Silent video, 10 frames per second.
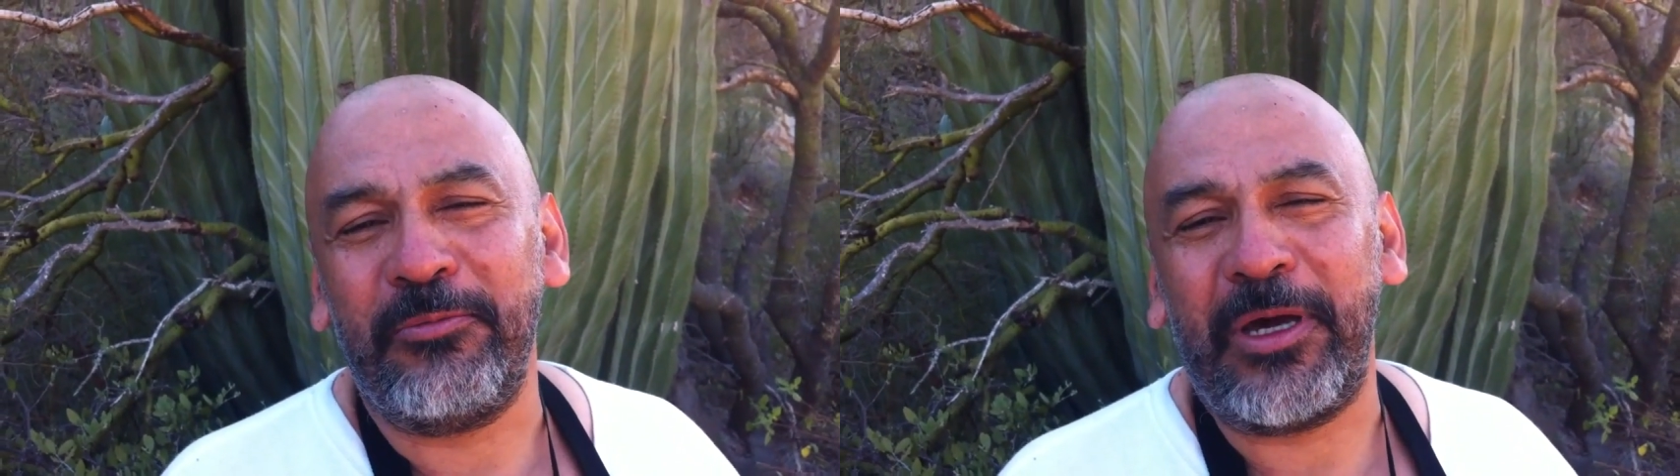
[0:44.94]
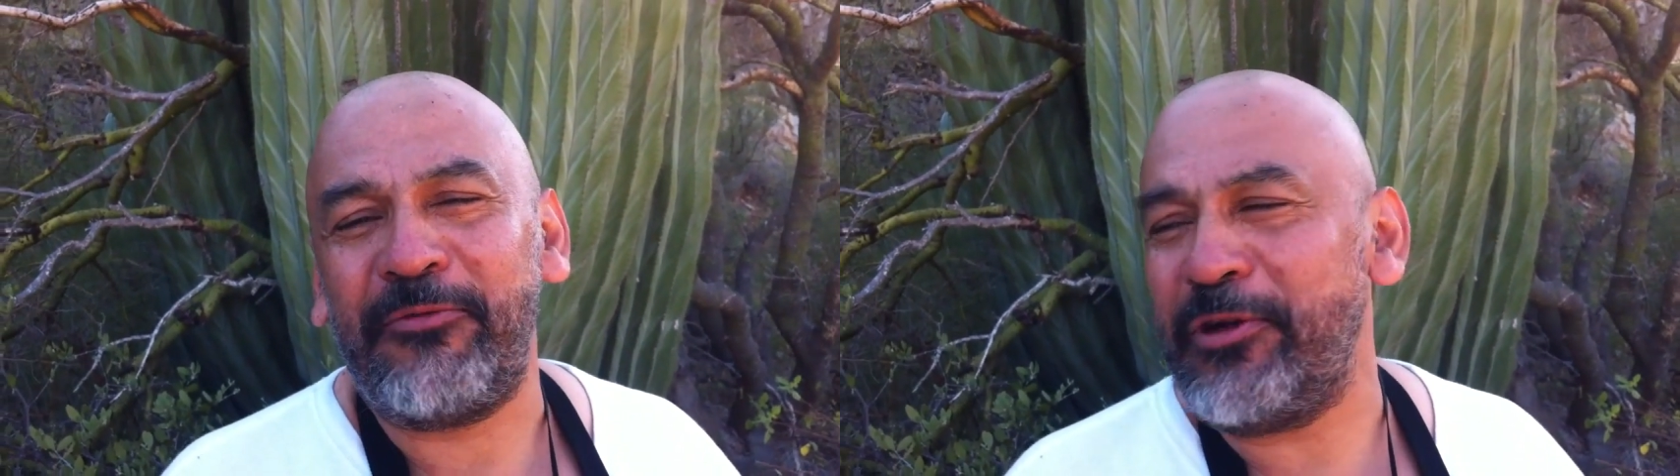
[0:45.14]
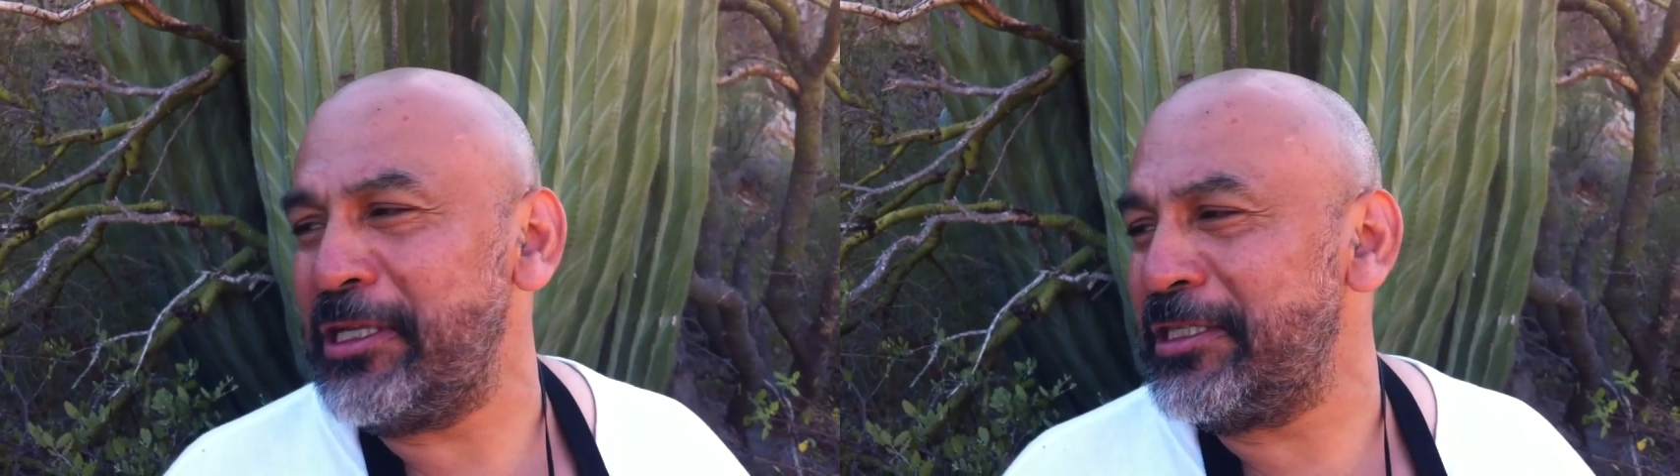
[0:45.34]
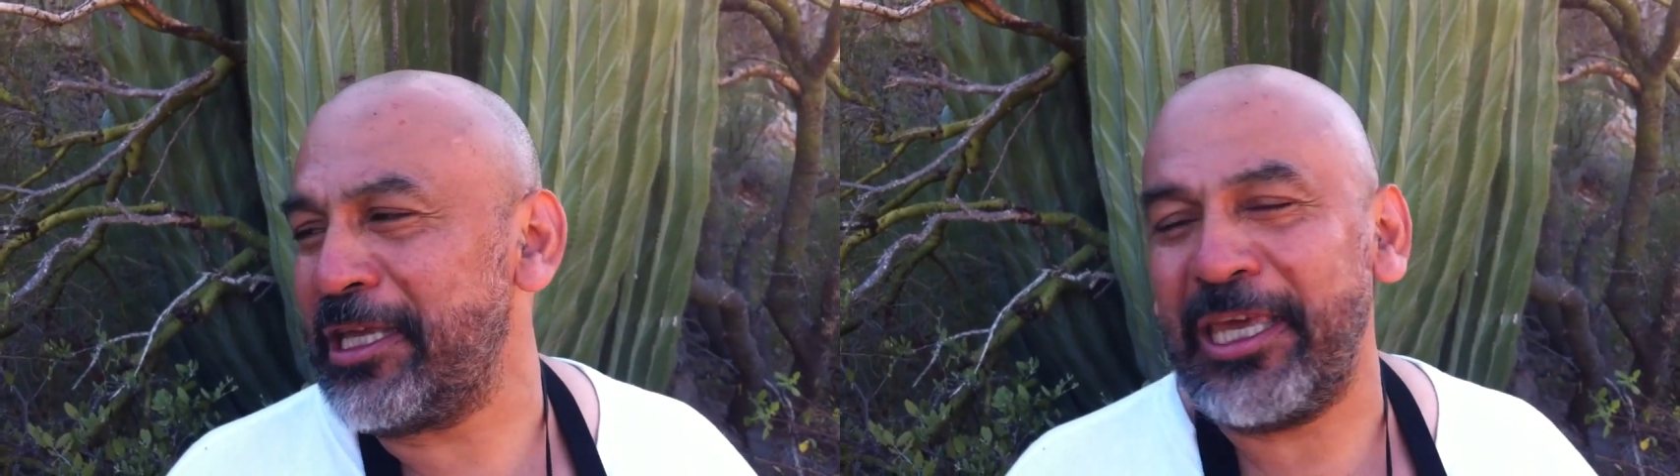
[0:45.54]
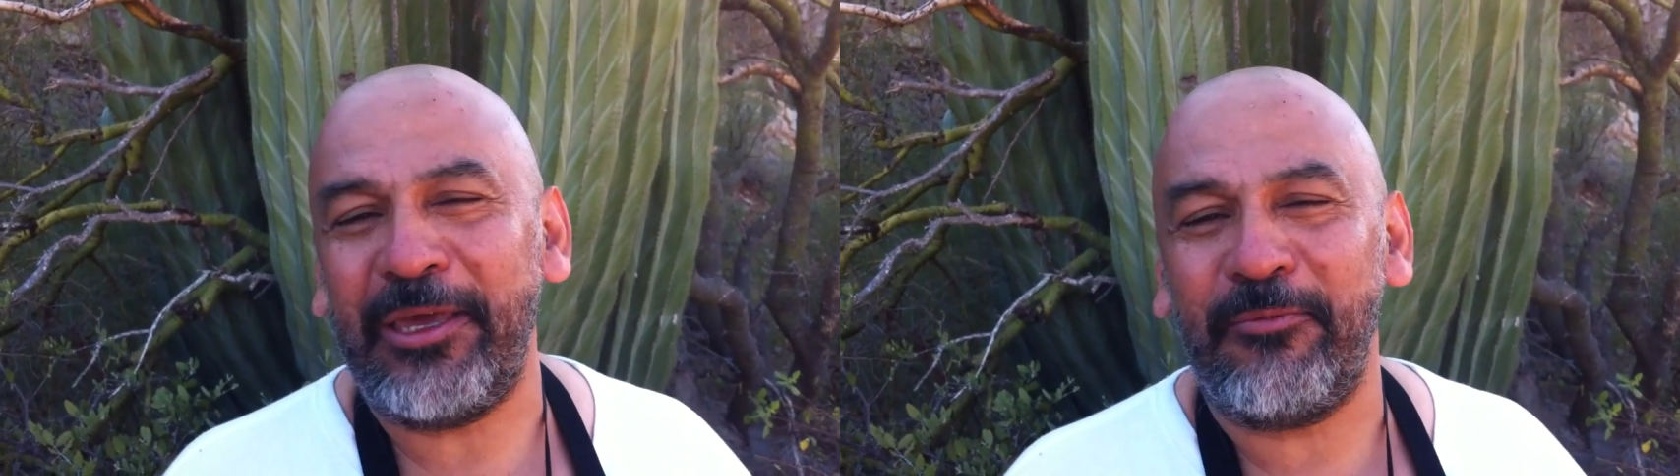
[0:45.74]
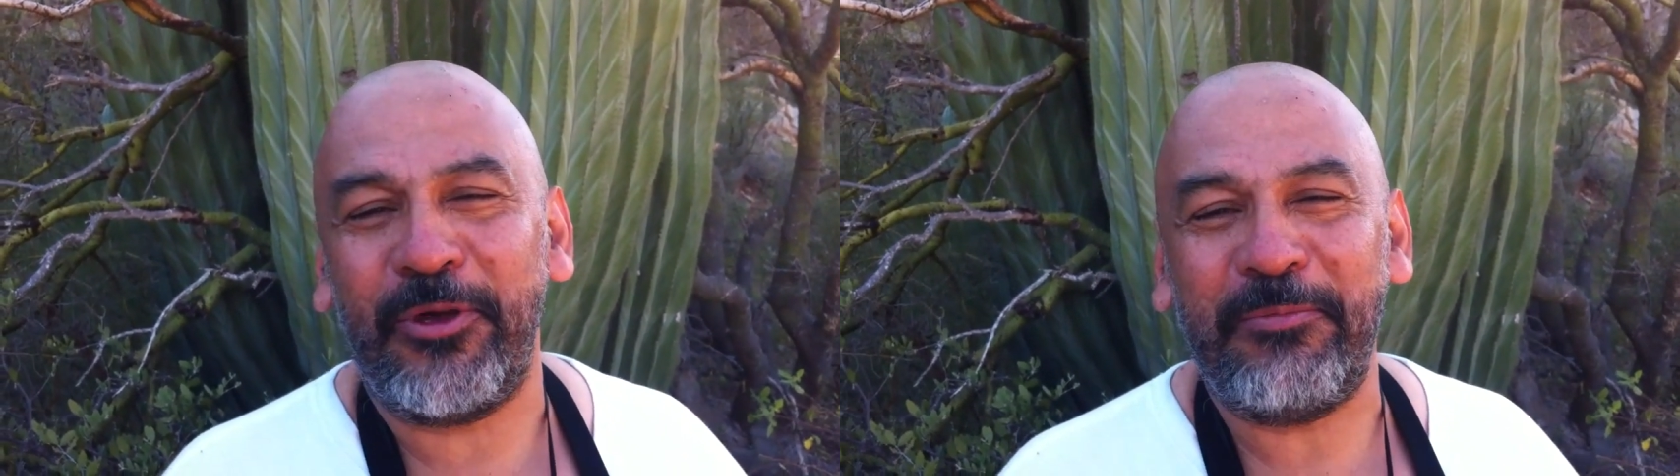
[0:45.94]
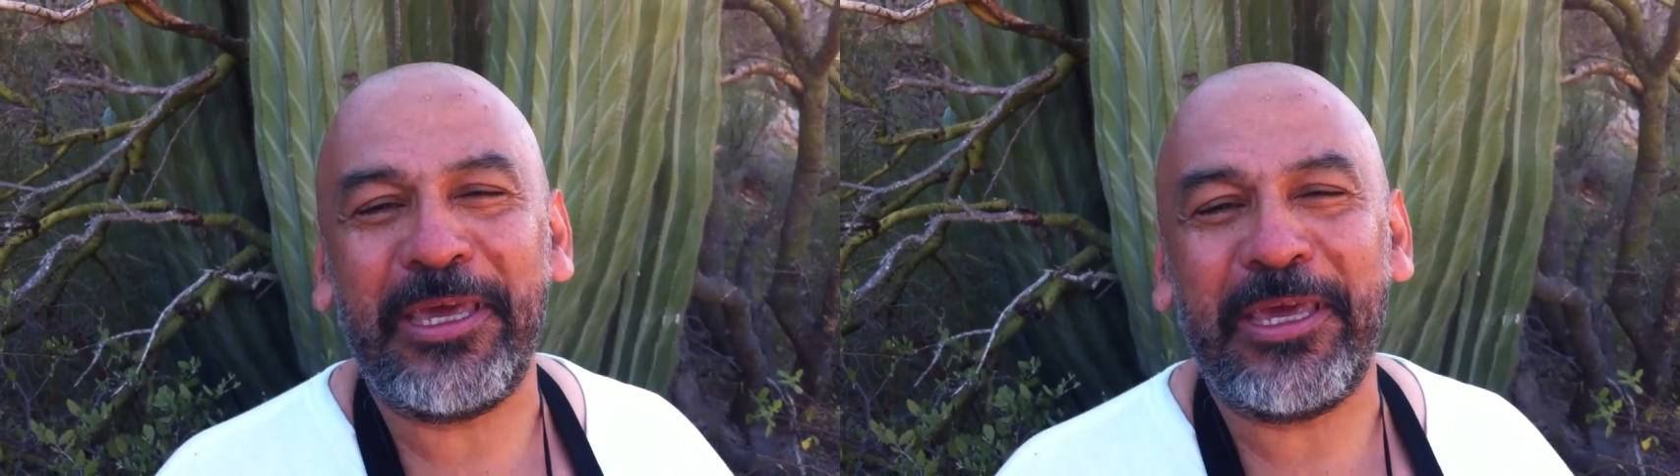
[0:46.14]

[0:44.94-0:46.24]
my friends that came with